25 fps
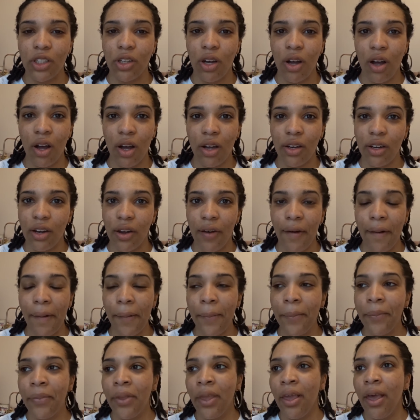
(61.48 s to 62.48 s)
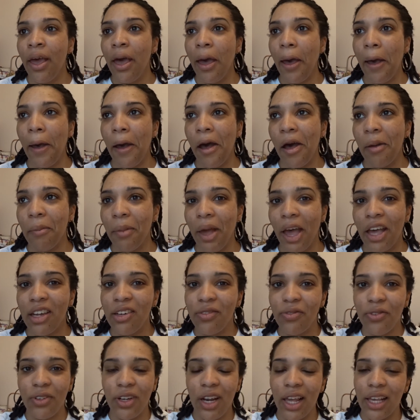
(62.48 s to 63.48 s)
harder.
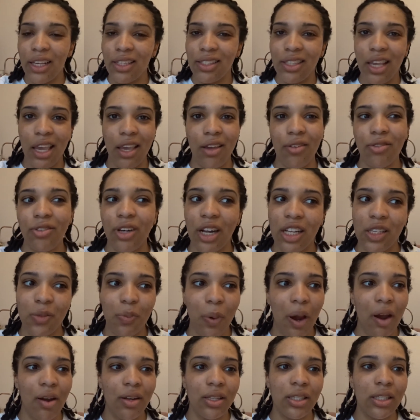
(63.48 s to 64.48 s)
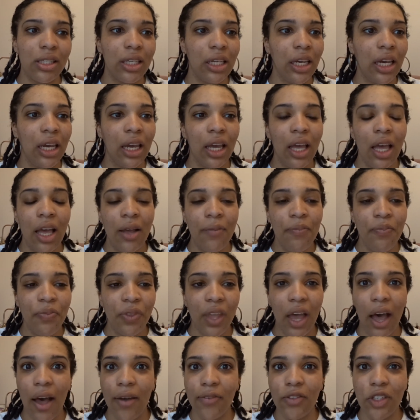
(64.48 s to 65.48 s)
And for like sake of transparency,
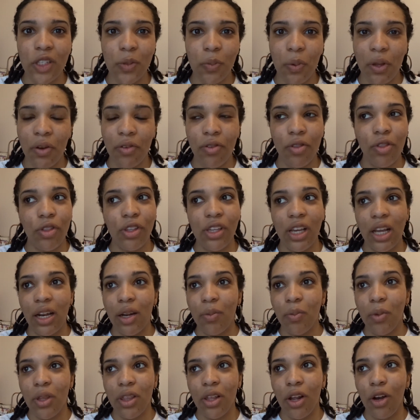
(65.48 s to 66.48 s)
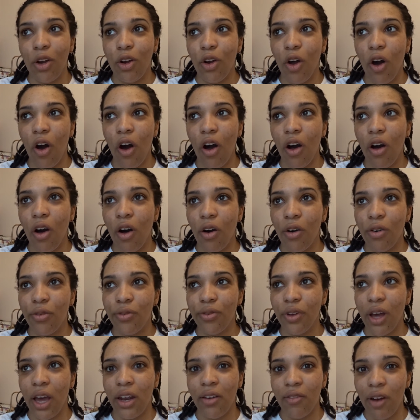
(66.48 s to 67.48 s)
I've just been dealing with a lot
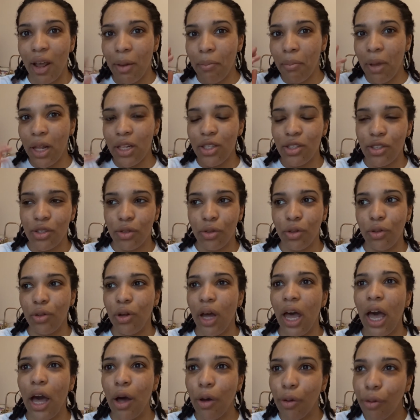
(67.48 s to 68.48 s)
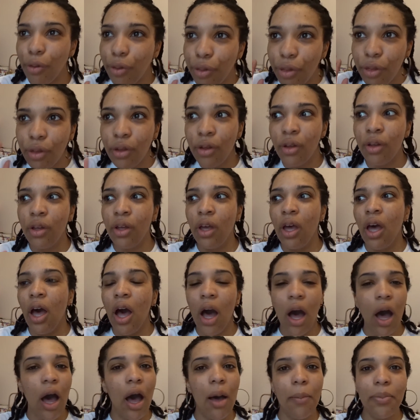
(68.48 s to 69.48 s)
of kind of like mental health
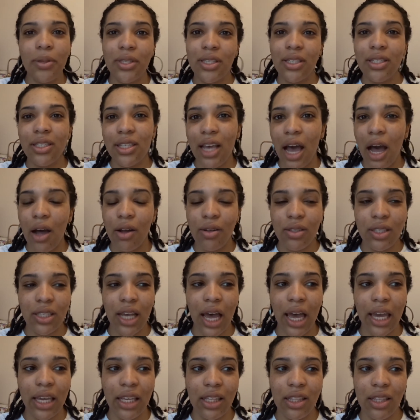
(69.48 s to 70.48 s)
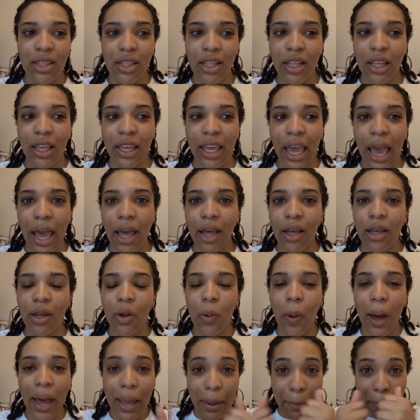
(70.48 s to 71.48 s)
ups and downs. I get
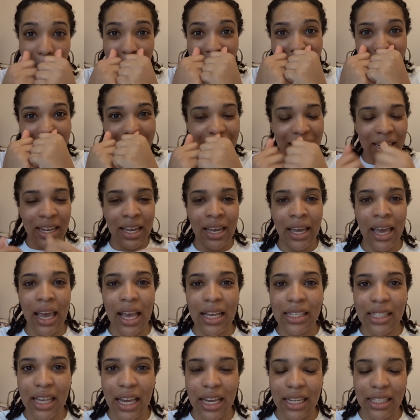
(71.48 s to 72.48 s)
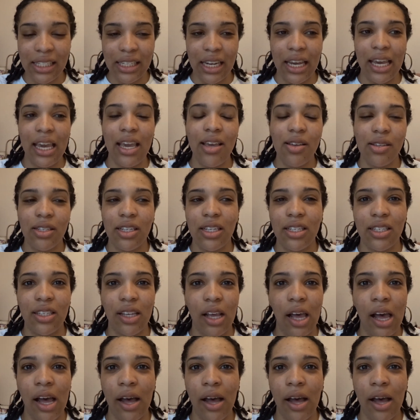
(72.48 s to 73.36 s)
quite bad SAD, which is